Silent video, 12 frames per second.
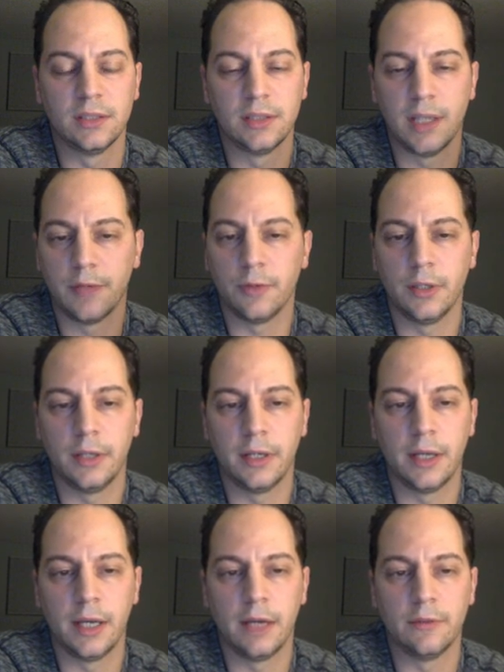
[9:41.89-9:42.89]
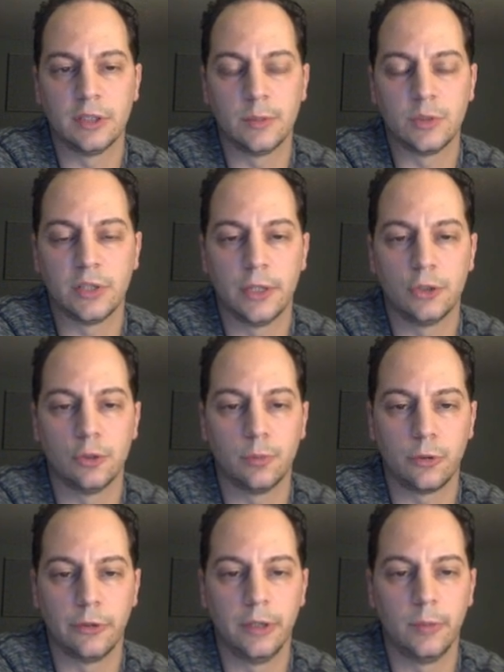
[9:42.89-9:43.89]
is definitely going to have a substantial
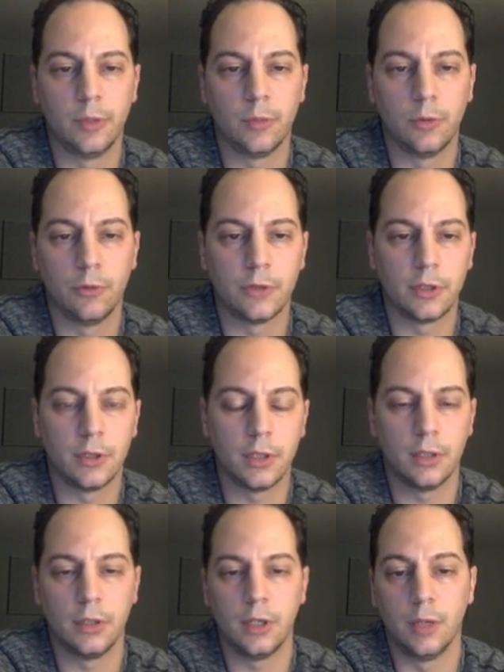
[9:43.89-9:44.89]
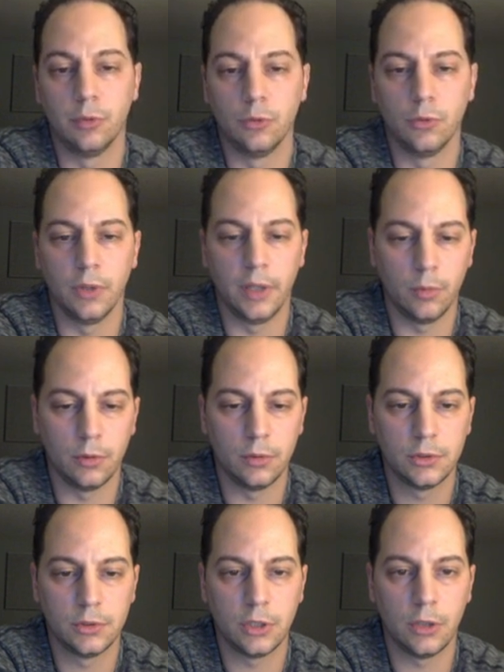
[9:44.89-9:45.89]
premium over a blue label.
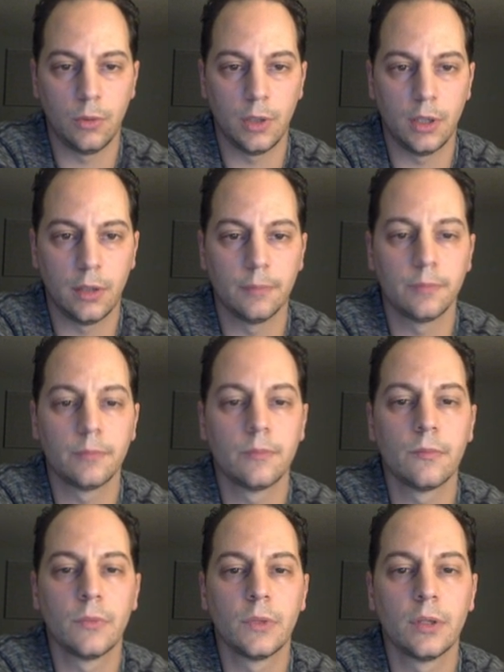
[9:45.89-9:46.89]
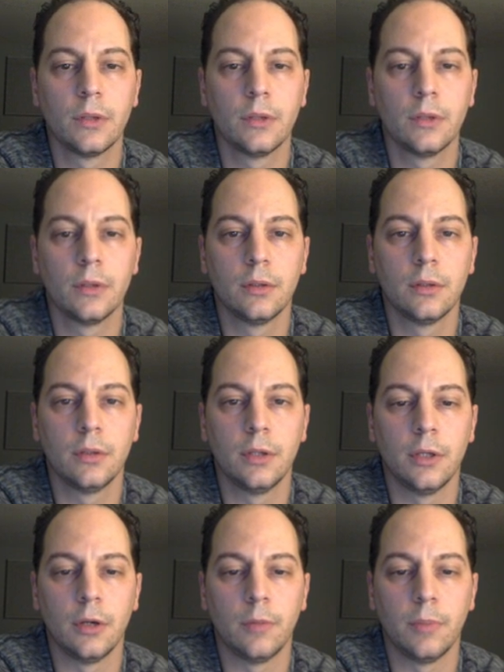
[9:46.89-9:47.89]
So,
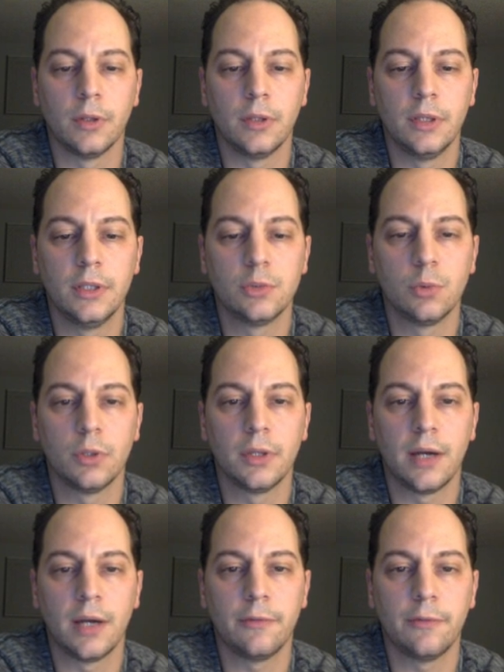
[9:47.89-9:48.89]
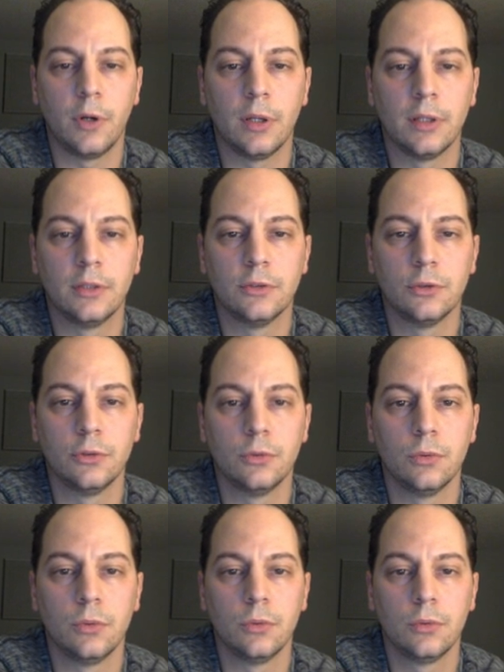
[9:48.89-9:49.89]
you know, but these would not fall
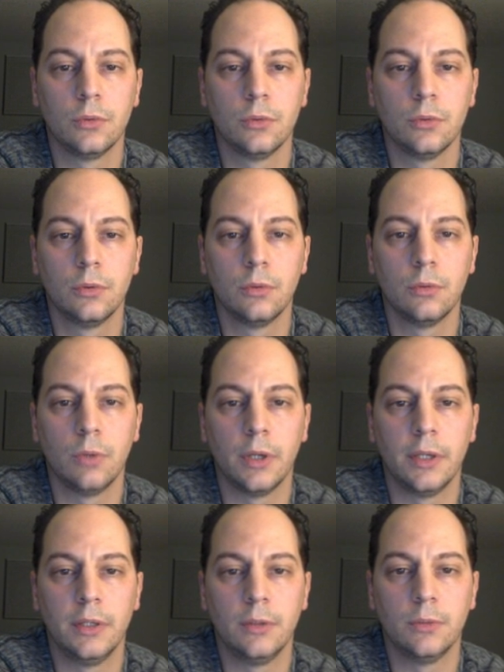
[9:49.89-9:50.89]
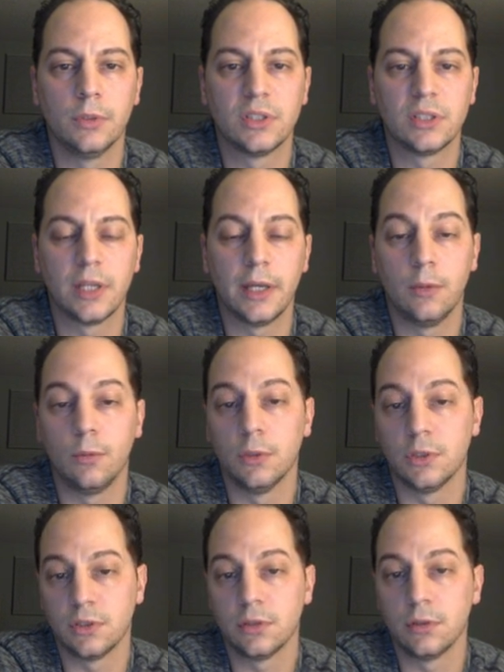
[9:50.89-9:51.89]
into what he would say
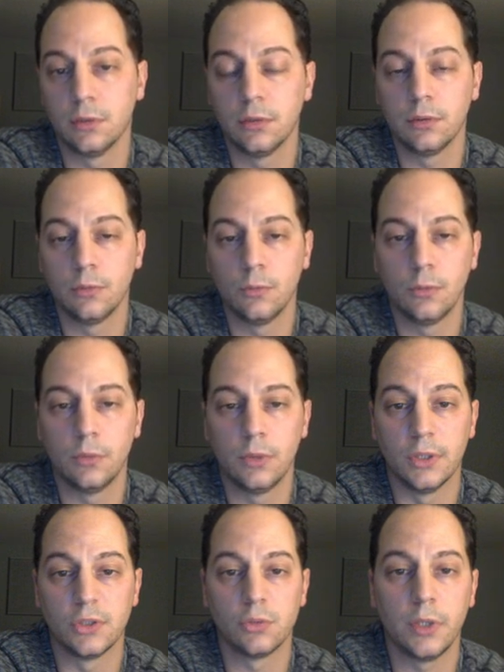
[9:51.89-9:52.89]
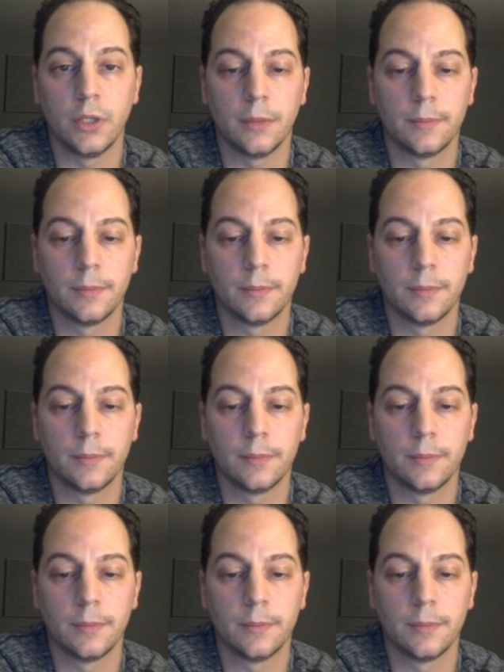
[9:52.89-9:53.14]
was this week.